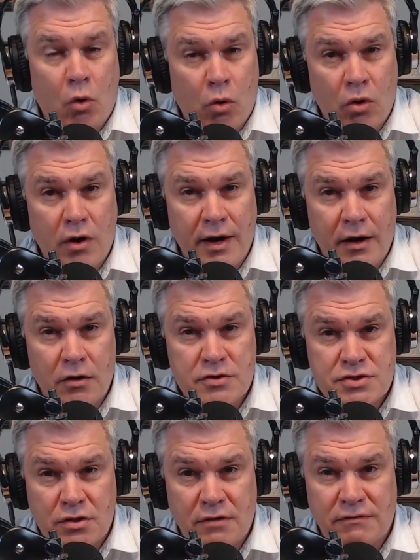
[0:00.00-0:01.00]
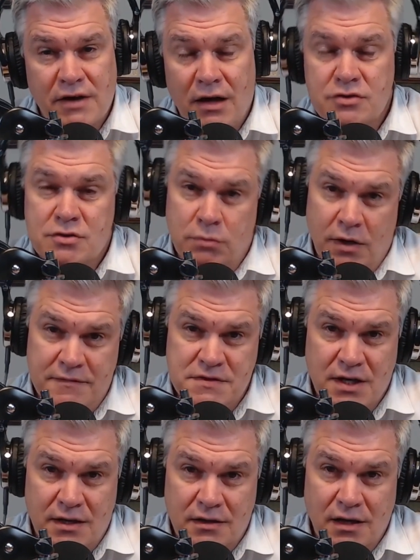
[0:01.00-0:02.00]
or
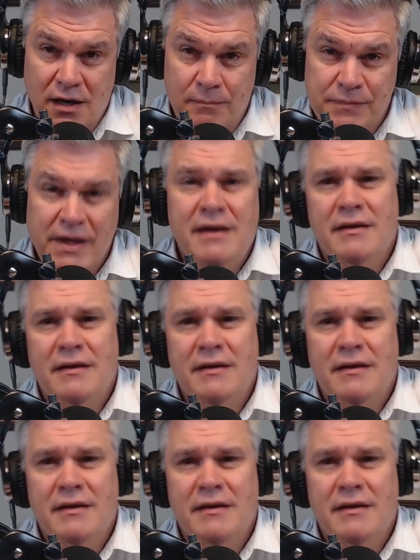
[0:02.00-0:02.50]
airservecouncilbluffs.com.